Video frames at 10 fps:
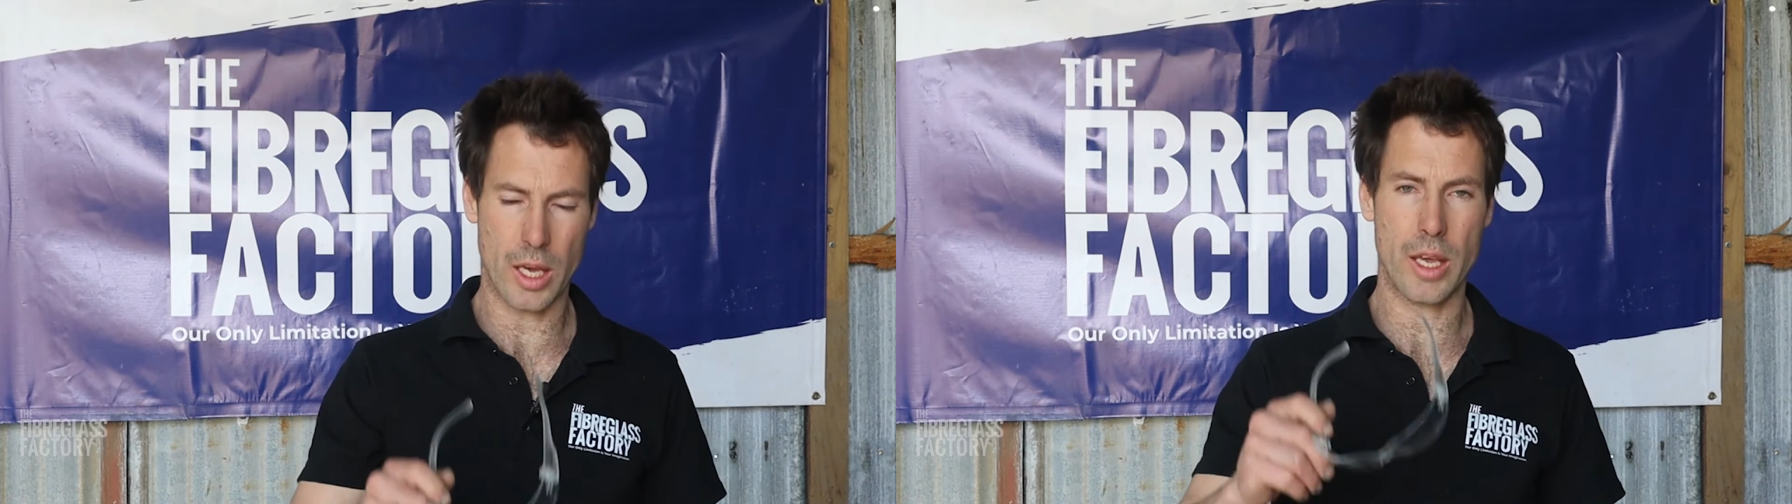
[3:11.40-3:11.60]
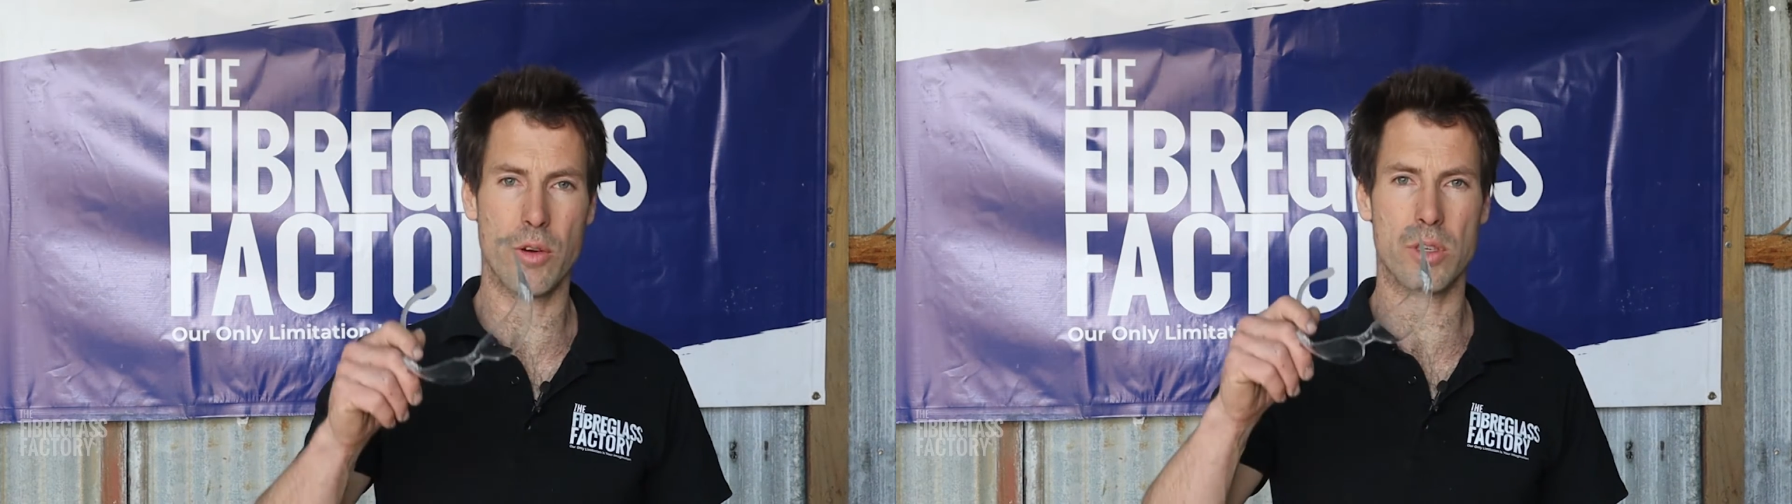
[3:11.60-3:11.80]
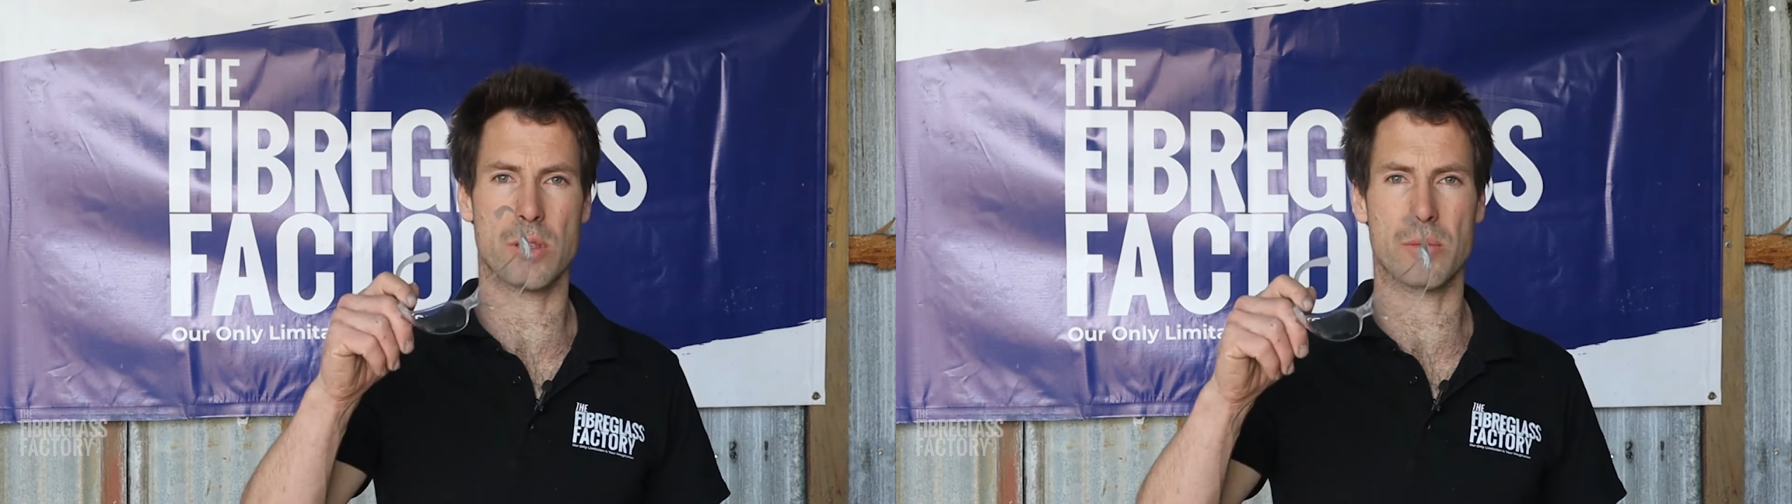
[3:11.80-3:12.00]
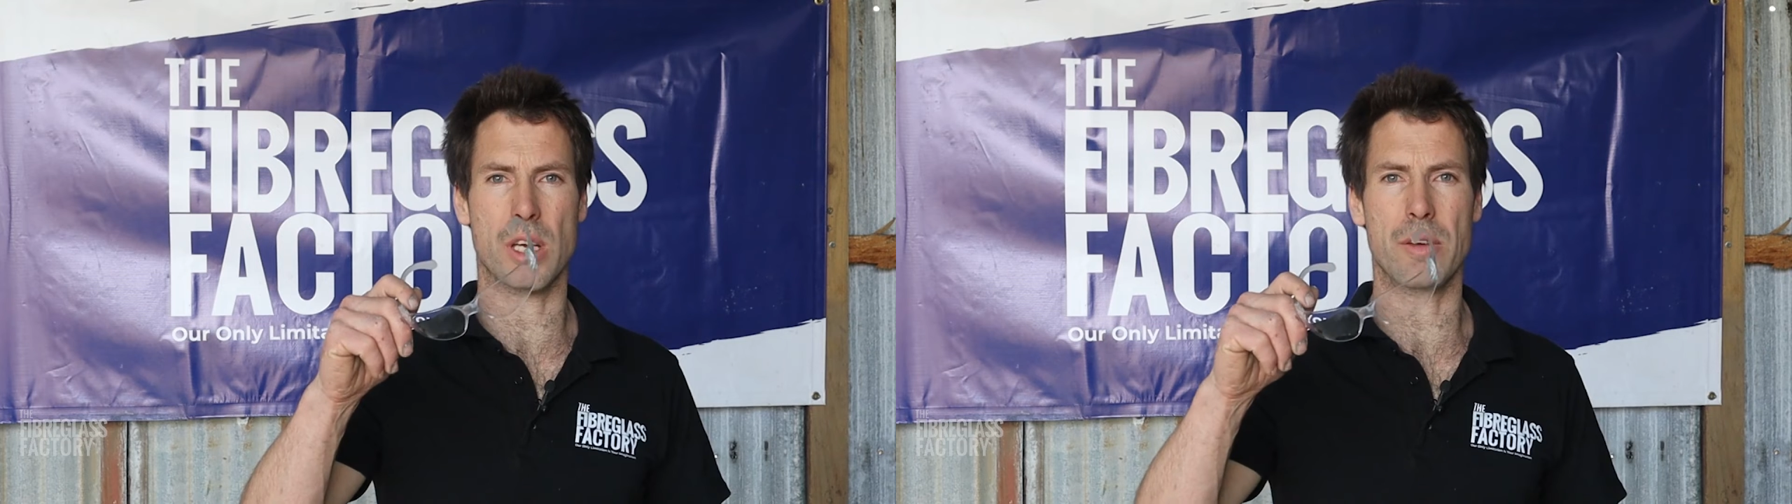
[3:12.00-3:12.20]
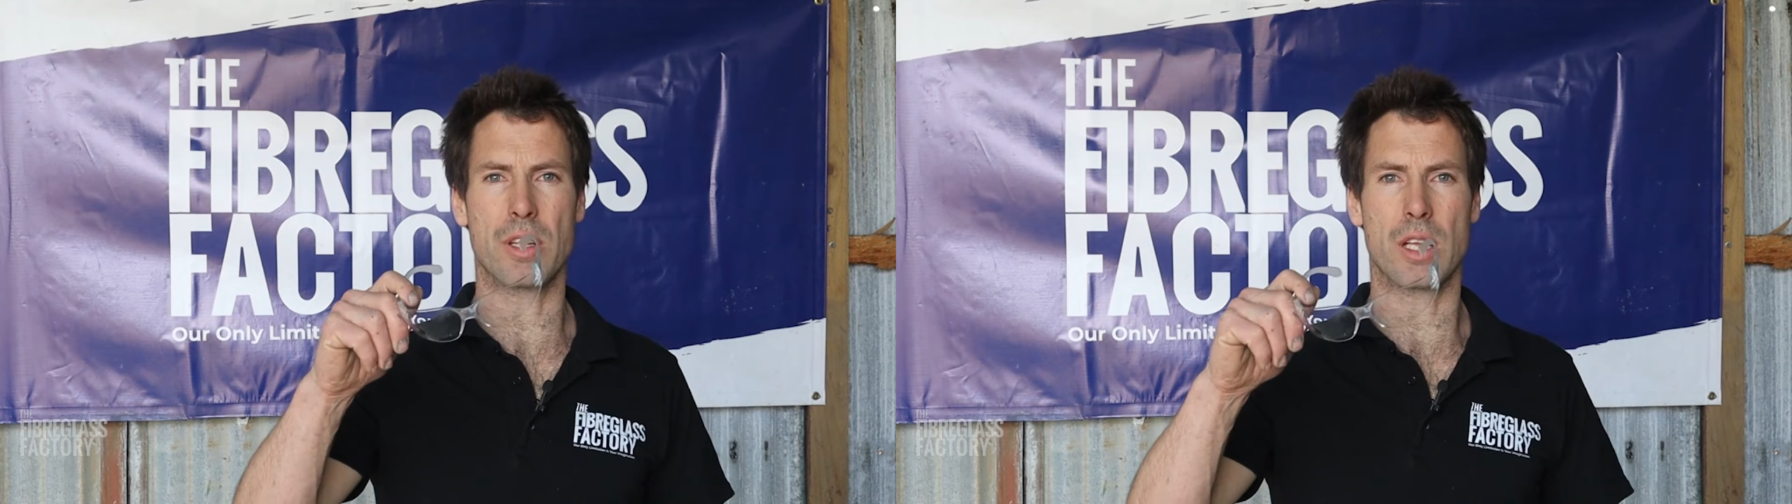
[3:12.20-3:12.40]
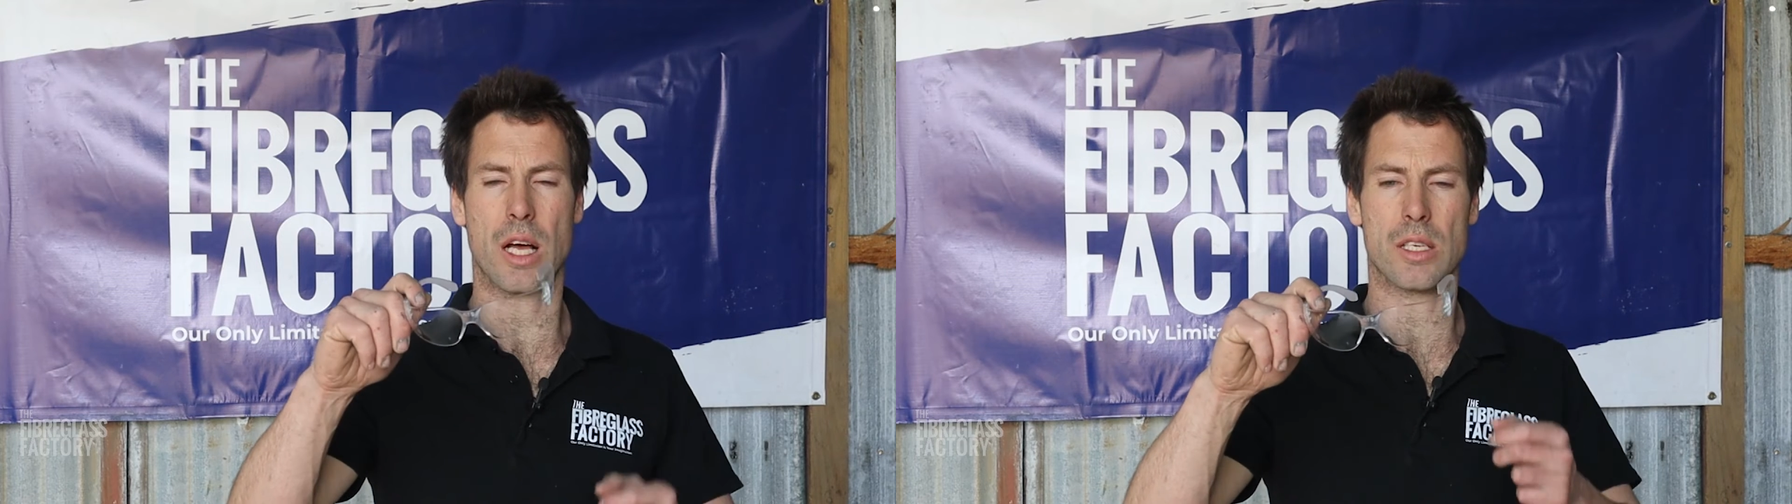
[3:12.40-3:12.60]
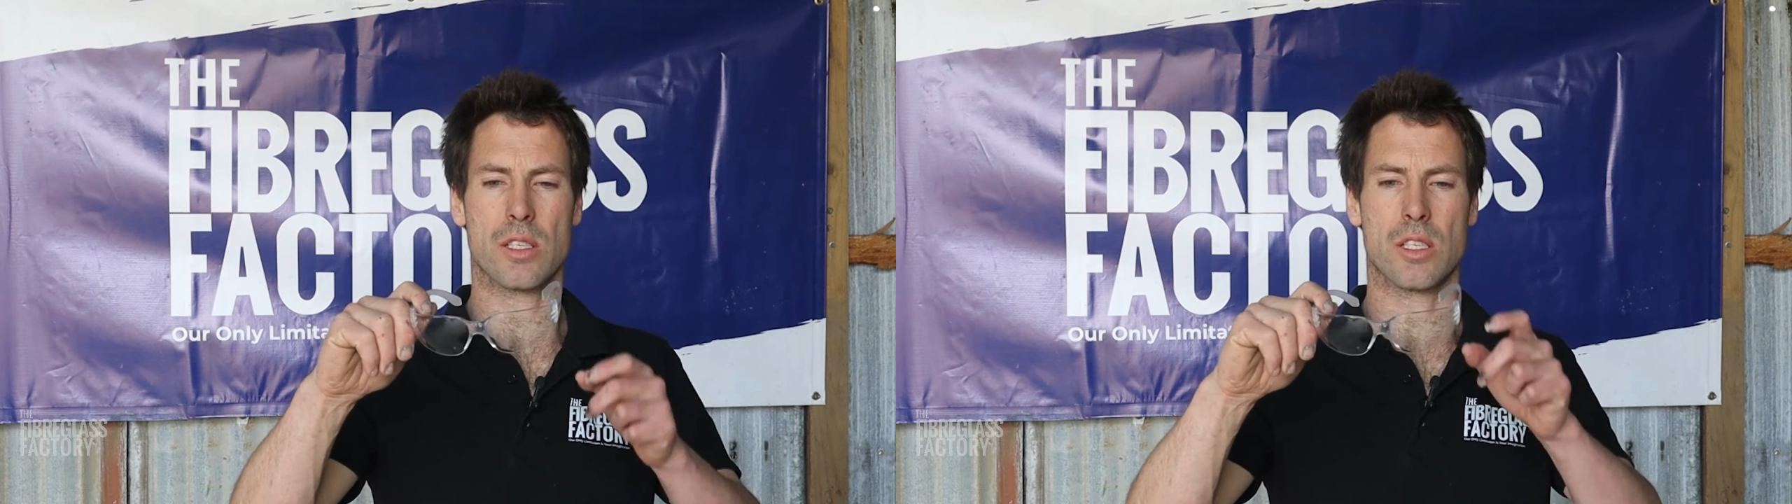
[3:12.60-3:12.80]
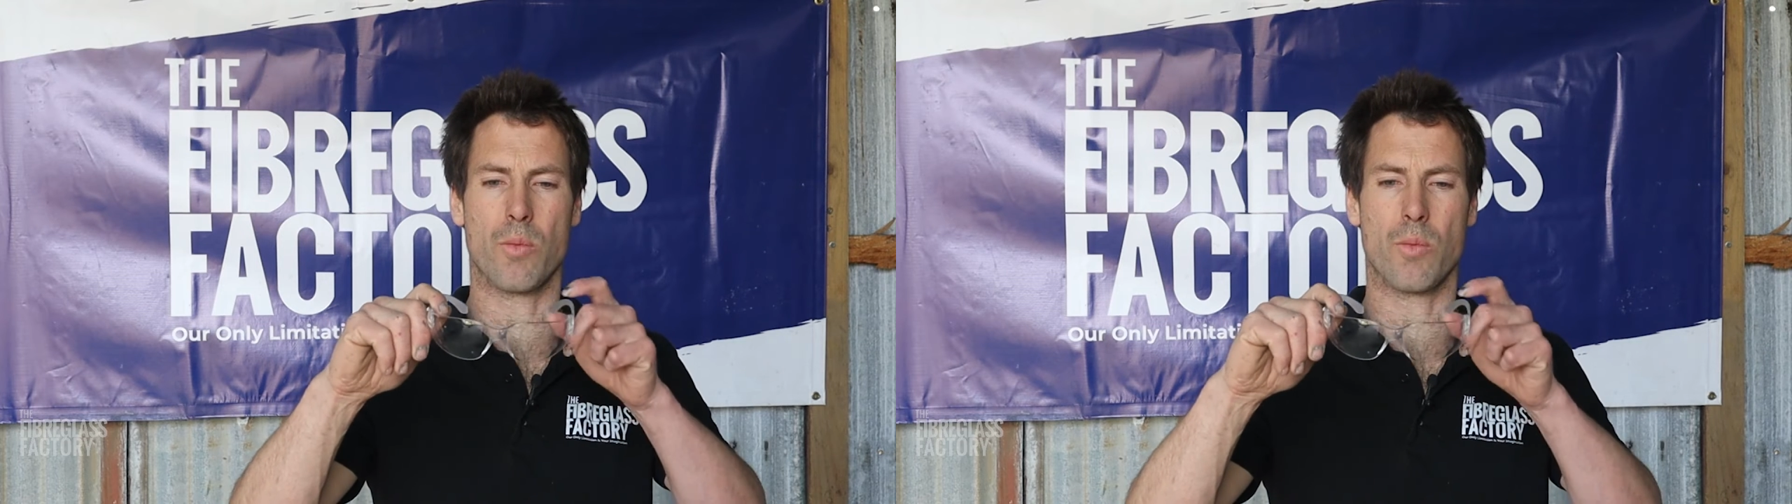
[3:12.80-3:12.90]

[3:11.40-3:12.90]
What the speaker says: Here are some safety glasses,